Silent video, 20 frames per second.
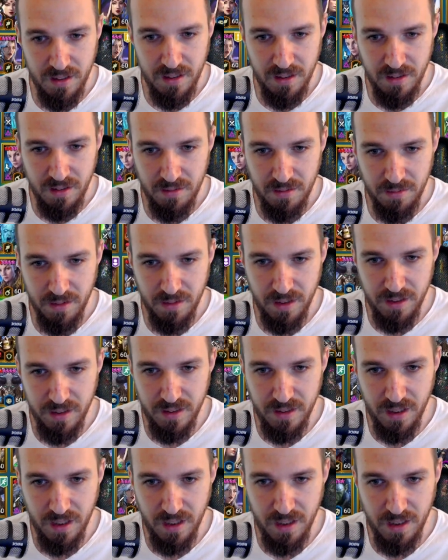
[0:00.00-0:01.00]
where is he
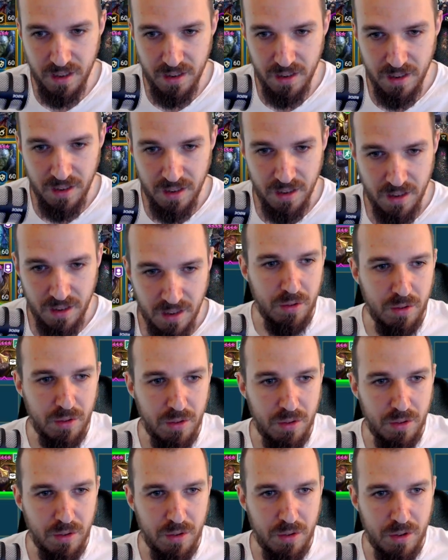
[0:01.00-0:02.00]
at?
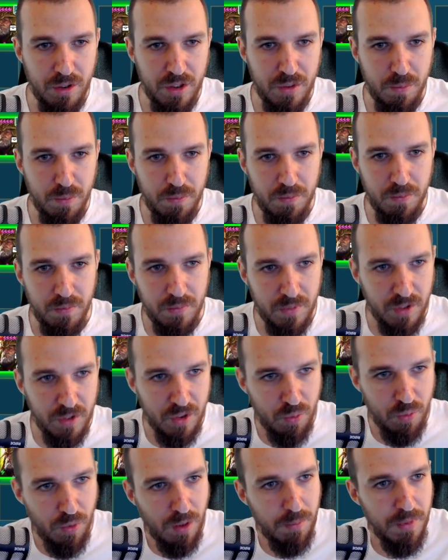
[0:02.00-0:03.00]
You could just
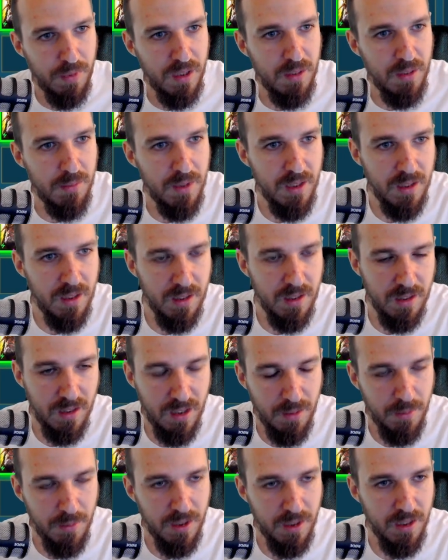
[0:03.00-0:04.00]
swap him
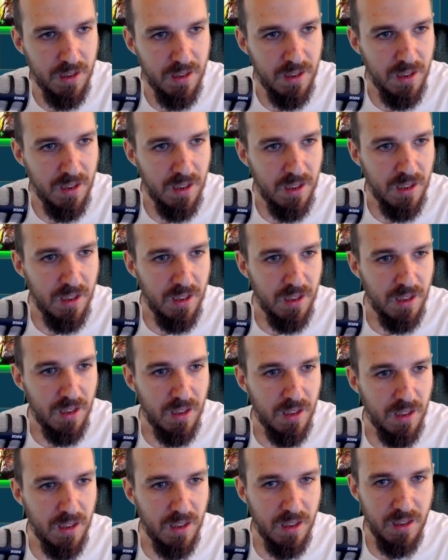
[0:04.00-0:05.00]
in,
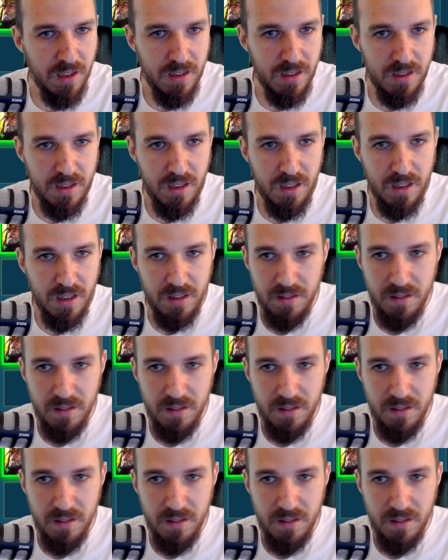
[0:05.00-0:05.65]
and then